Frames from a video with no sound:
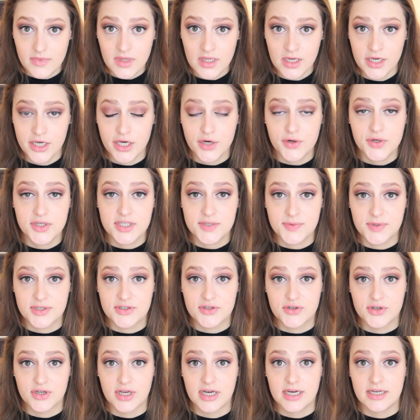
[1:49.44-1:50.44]
here in
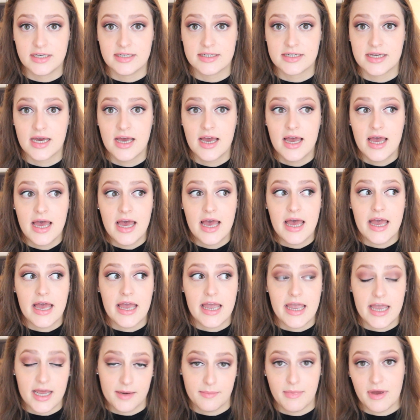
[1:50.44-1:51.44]
Switzerland
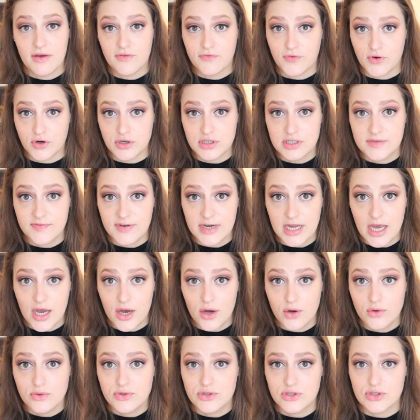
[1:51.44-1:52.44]
in my first
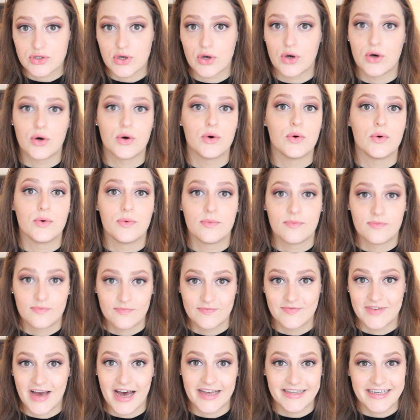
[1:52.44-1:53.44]
video. So
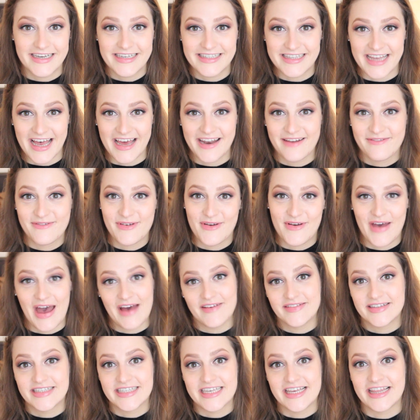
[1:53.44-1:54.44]
as I said, if you
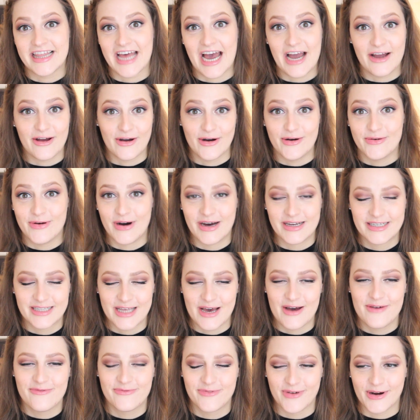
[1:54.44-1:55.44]
haven't seen that, go watch
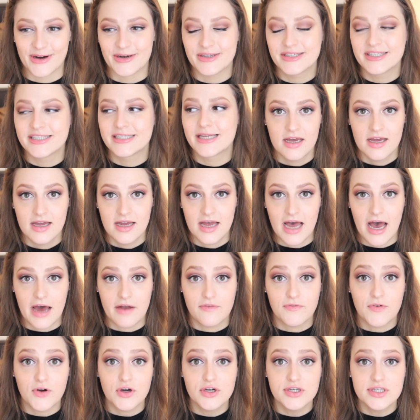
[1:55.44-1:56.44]
that first.
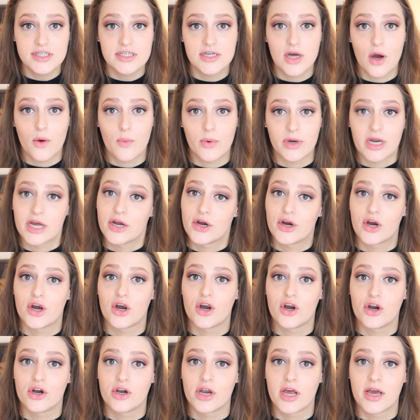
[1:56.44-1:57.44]
At first, when I
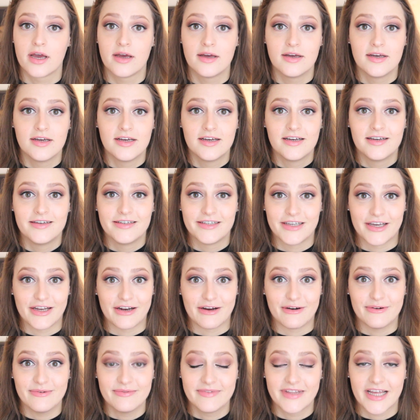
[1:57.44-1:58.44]
heard,
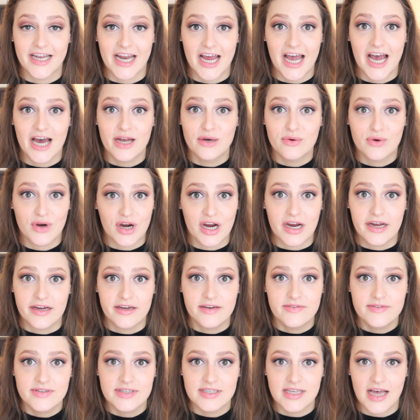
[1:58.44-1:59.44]
that I had
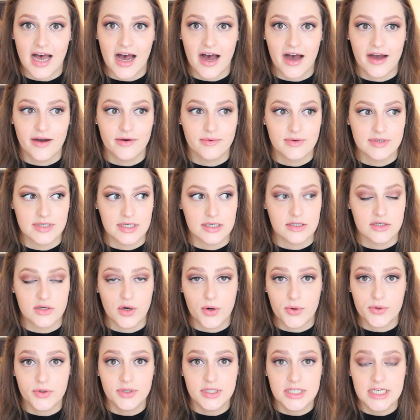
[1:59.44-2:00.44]
Graves', I was in
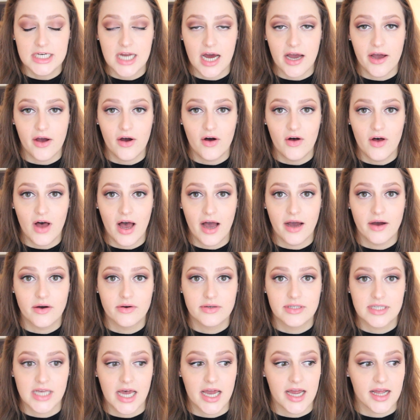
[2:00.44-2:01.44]
total denial. I
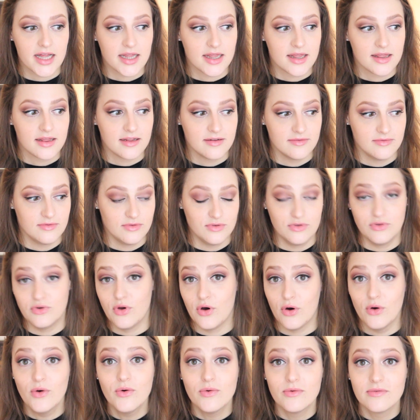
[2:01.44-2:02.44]
was like,
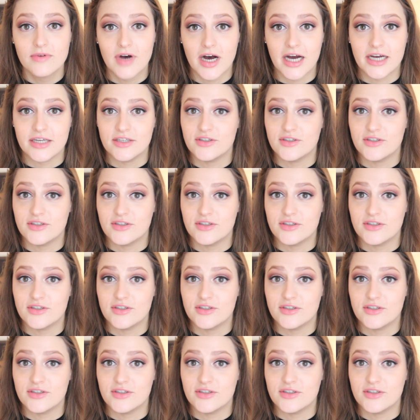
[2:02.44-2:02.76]
no, I